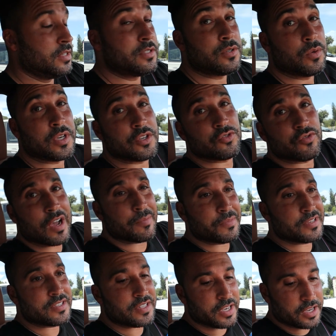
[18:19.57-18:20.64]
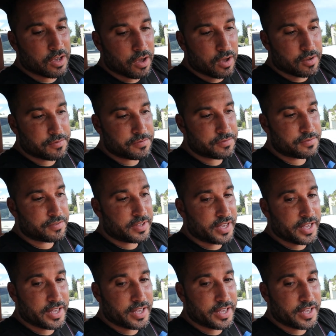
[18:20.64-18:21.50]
so we can drop this thing off